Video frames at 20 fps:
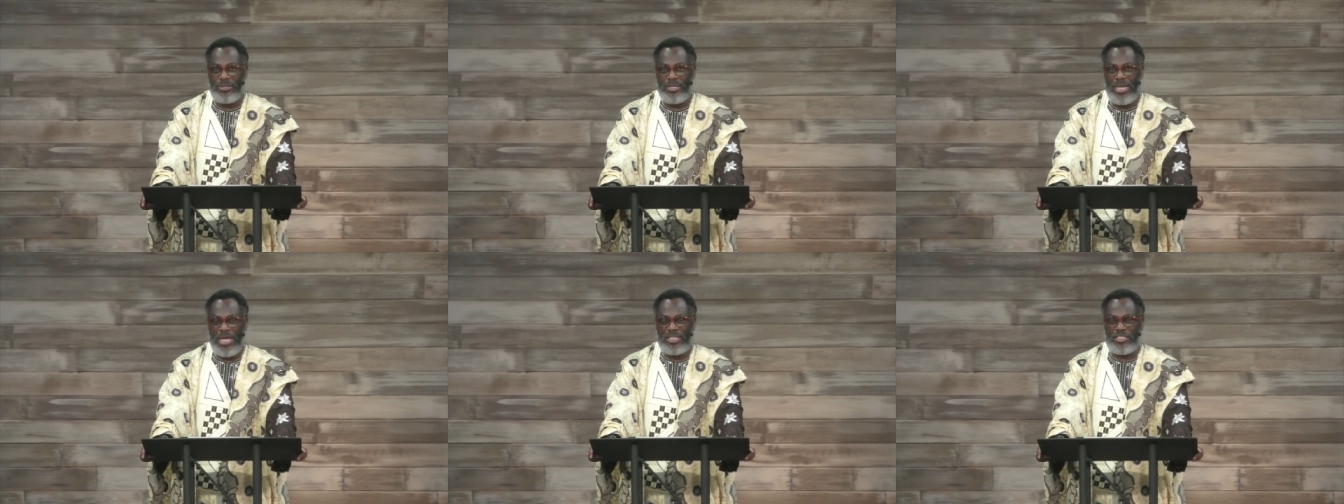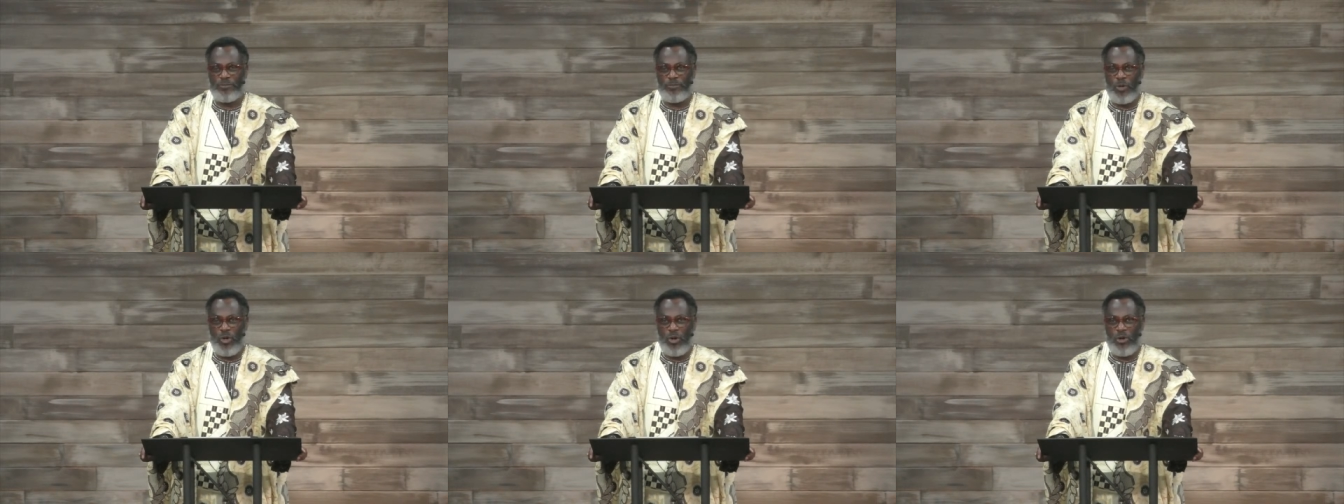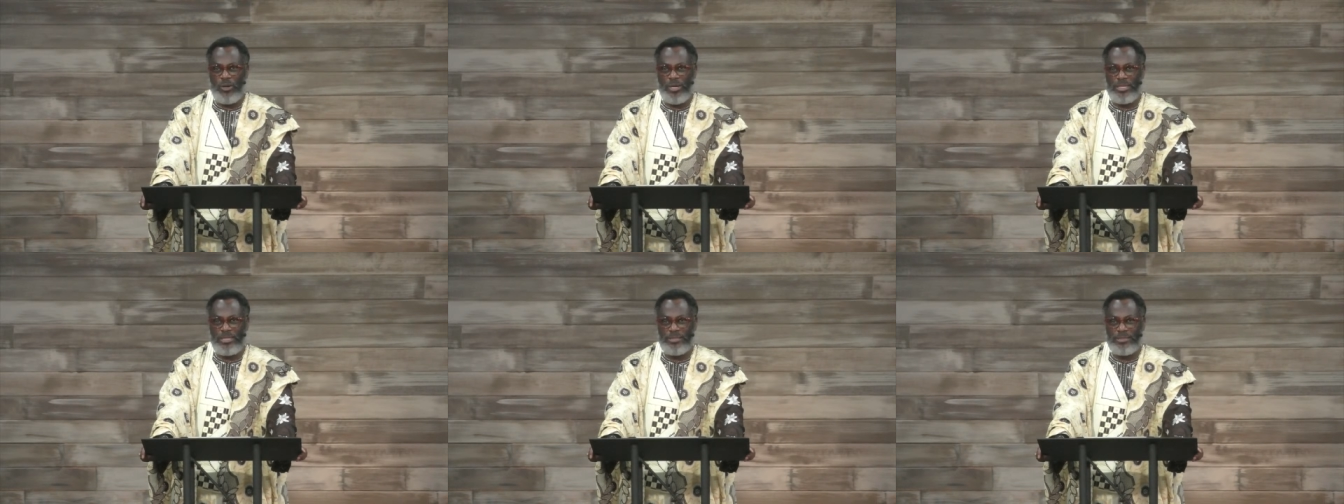
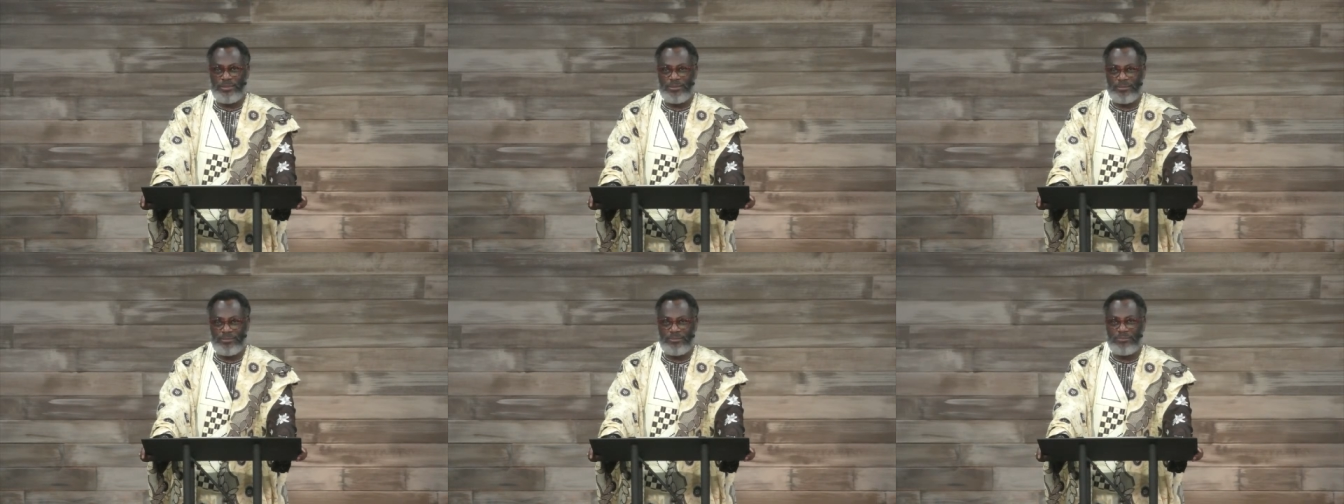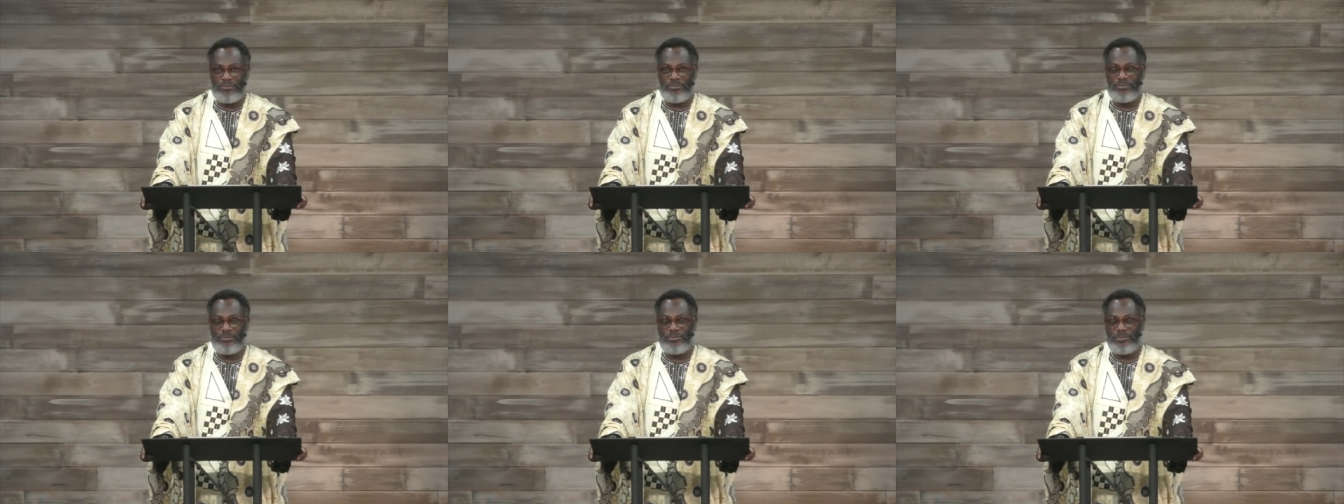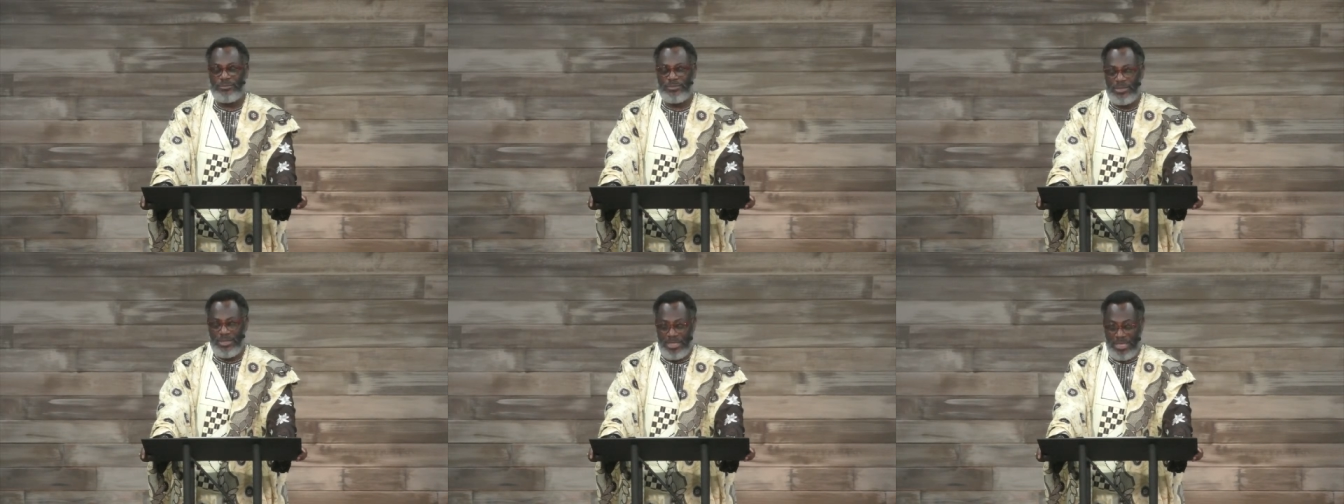Explore it
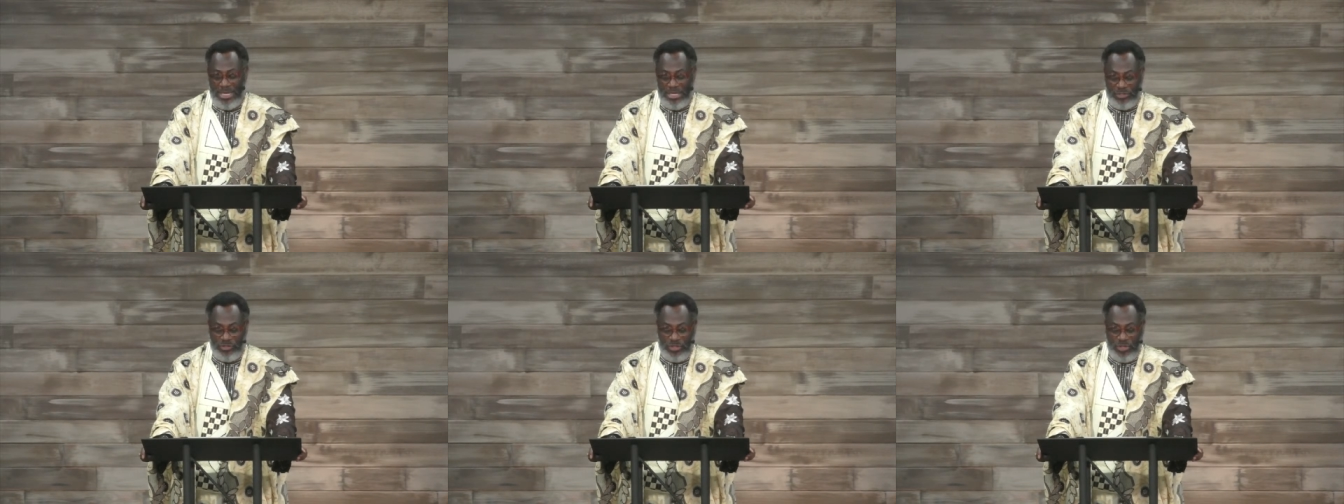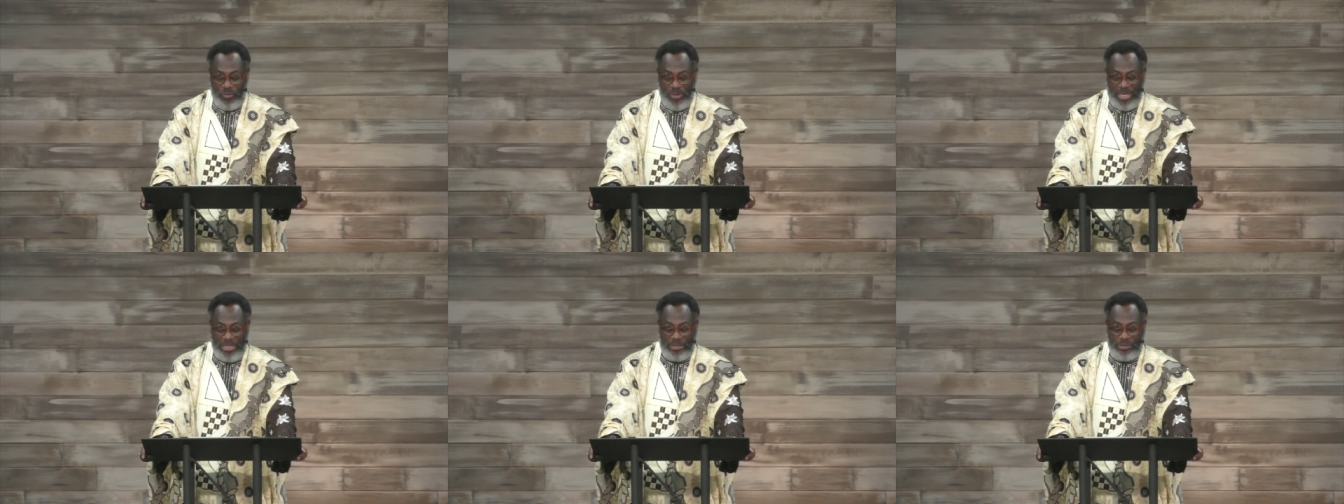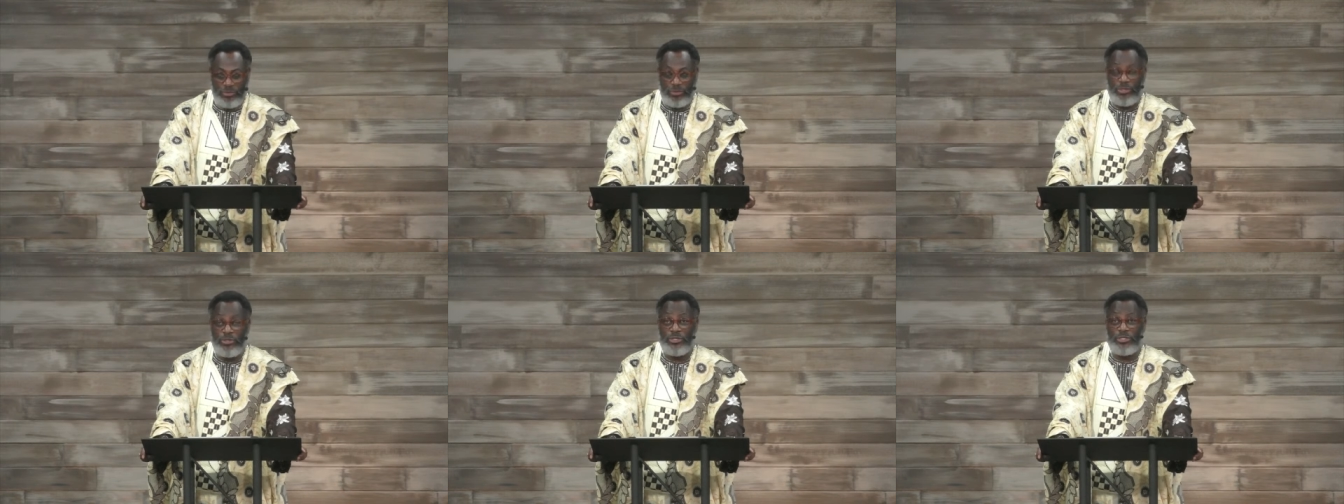and see where it's
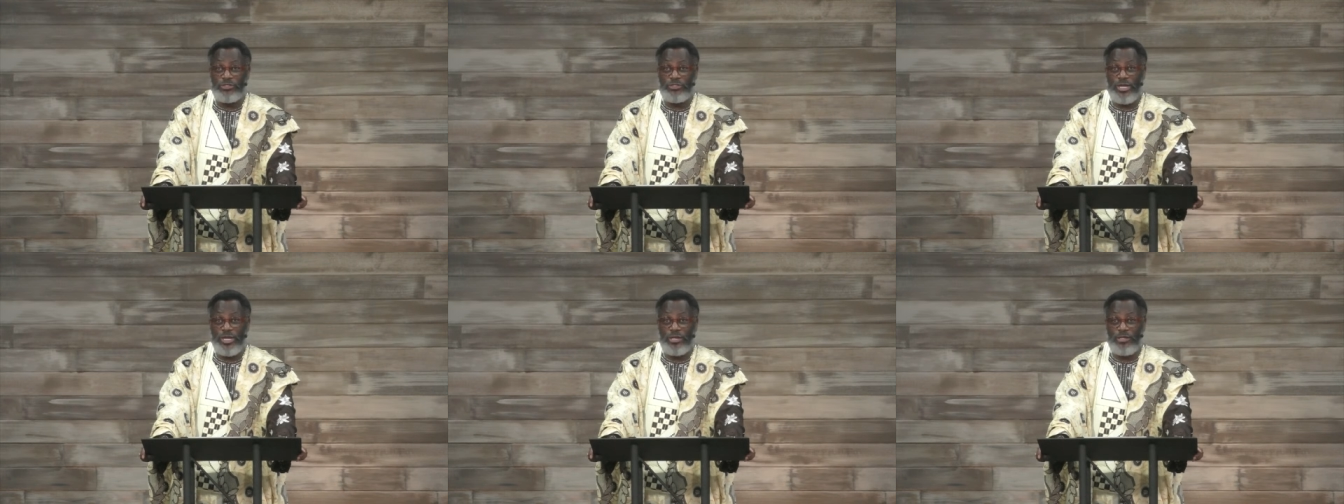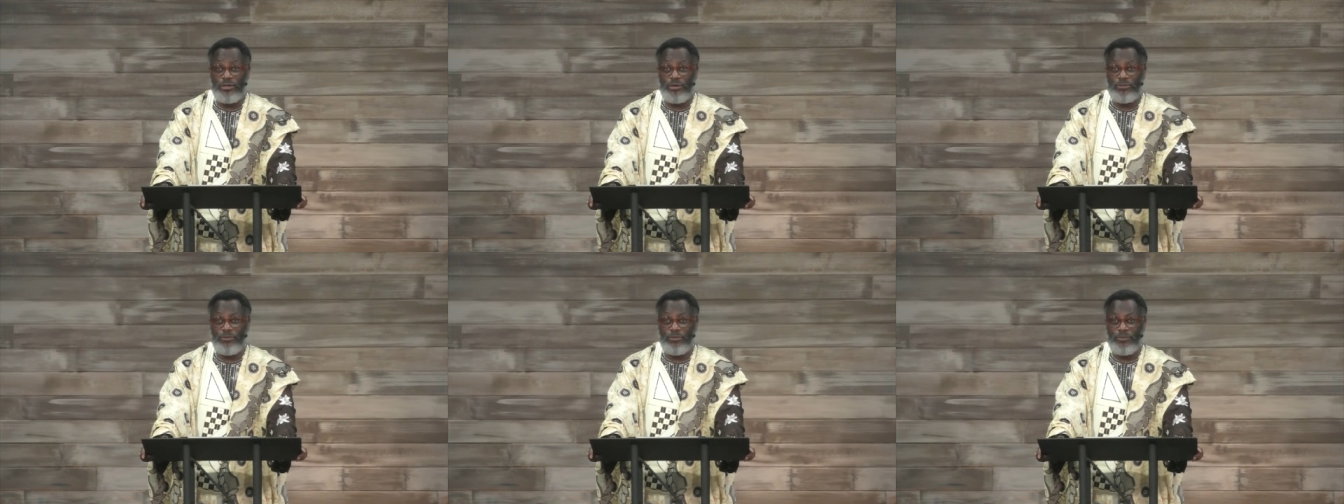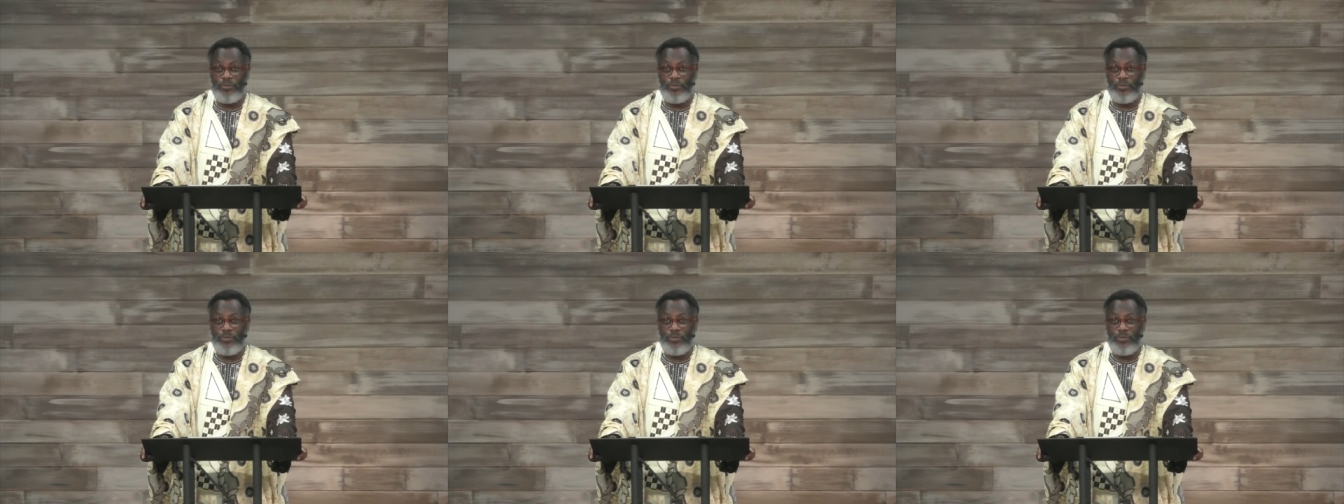going to take you.